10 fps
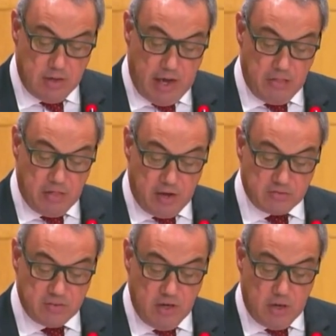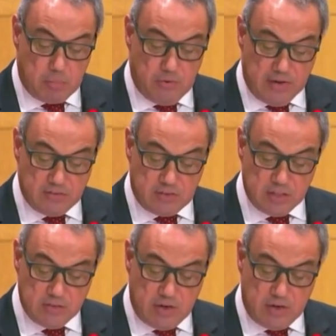and thus preventative